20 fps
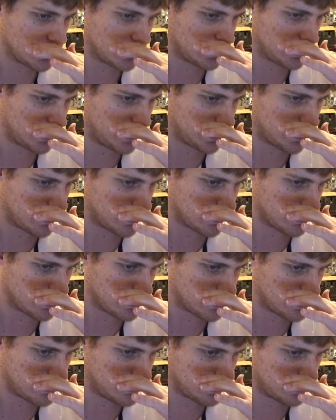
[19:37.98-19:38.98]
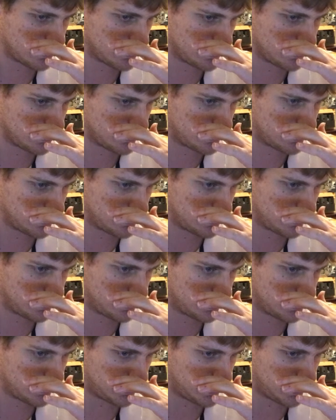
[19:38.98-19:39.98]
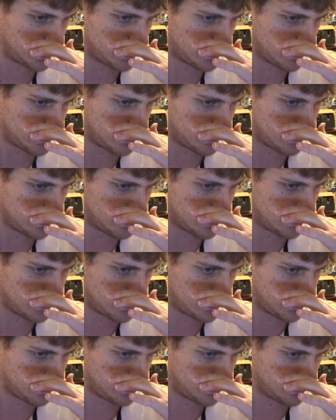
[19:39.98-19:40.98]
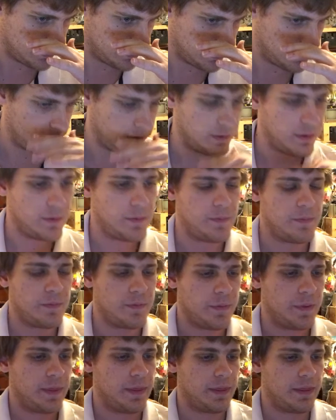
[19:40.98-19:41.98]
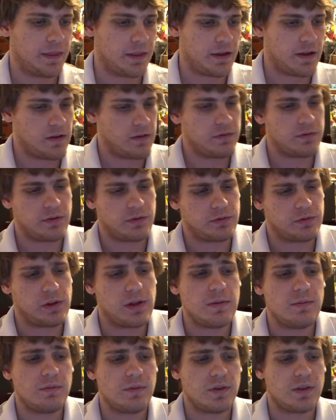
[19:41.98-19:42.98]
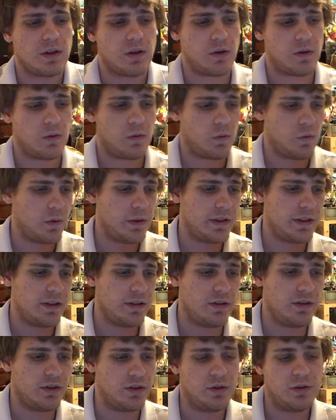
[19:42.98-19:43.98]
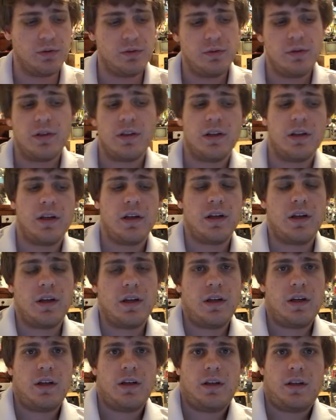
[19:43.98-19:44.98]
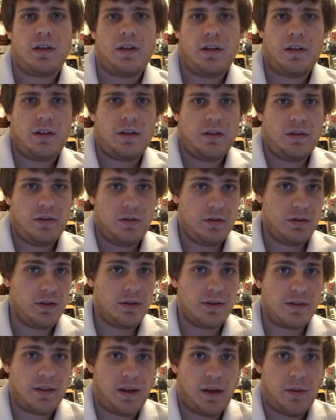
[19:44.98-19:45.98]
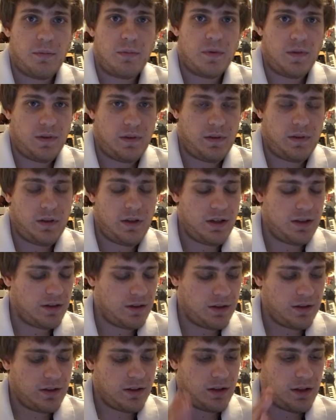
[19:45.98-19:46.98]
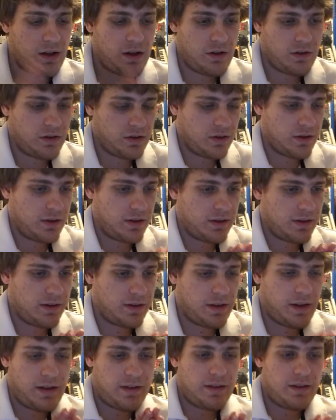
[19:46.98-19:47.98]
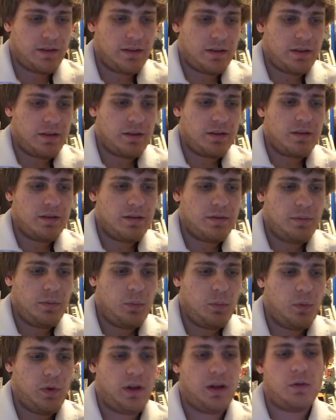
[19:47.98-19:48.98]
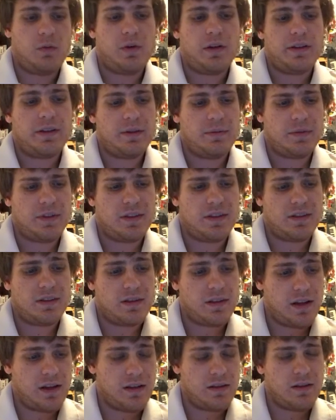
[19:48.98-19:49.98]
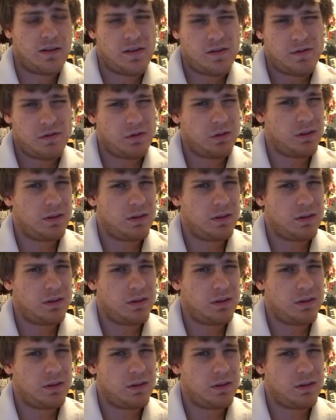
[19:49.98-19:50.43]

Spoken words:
layer, like this. Now for frames 1 and 2, they're the same. It's just the character just standing there, but I want him to stand there for a